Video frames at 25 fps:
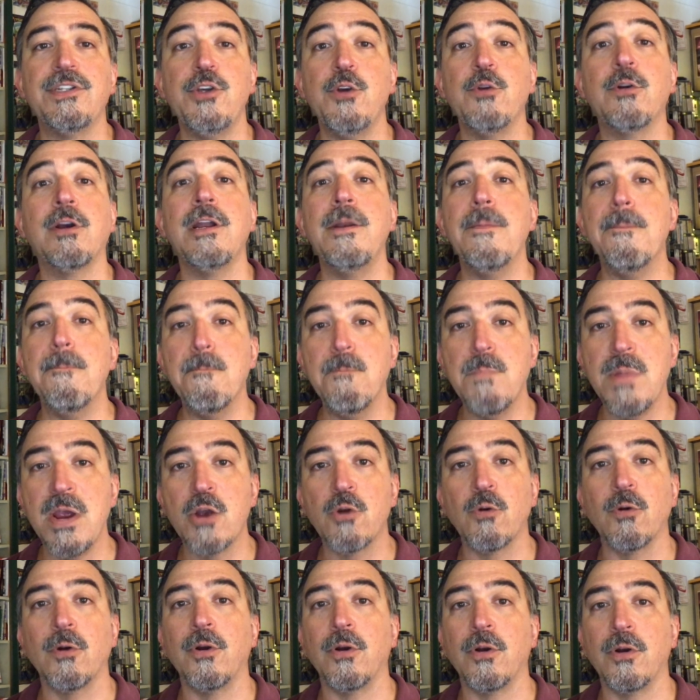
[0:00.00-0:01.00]
You can
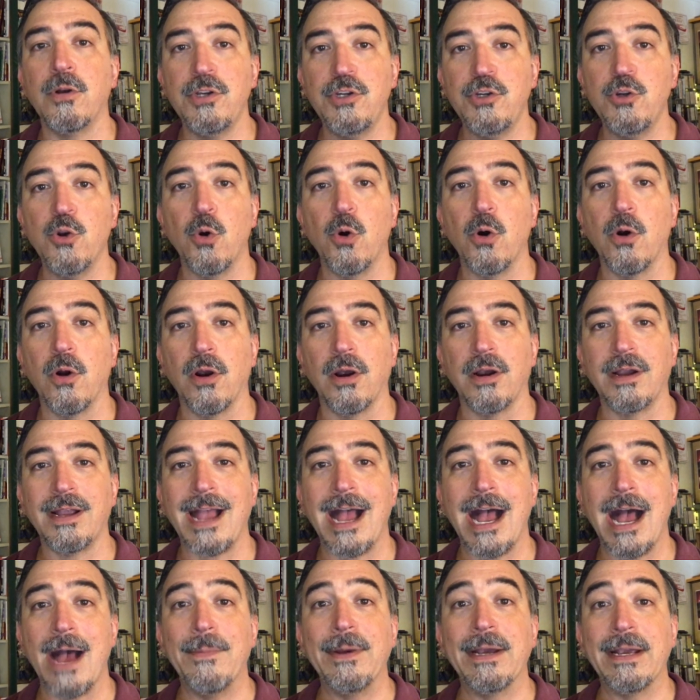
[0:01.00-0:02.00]
mirror your
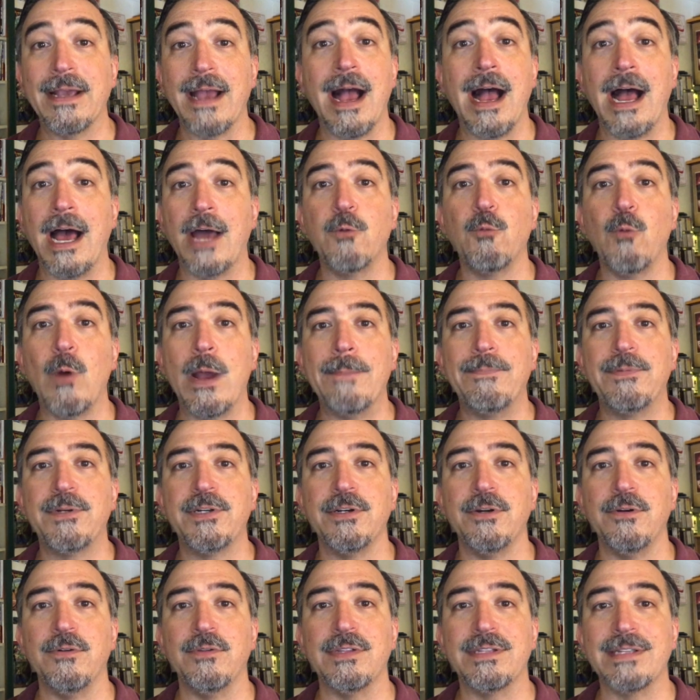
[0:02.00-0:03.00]
comic on
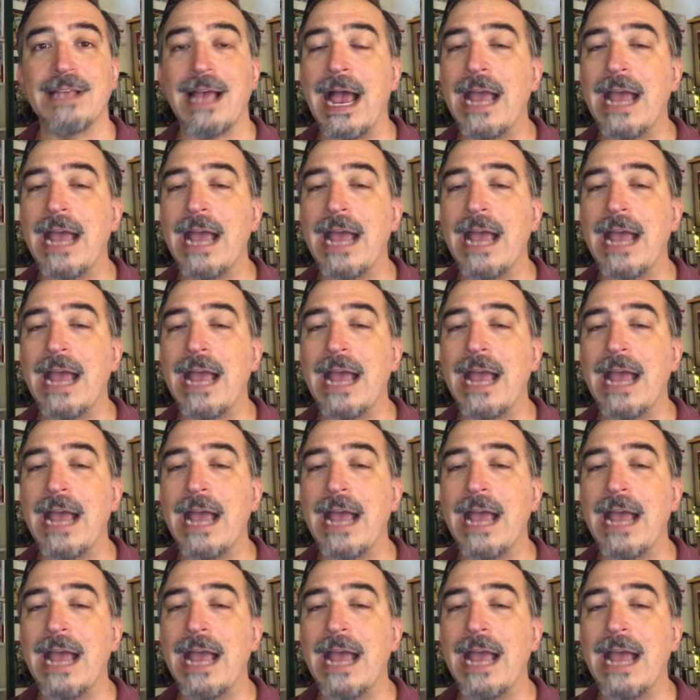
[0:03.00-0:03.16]
Webtoons.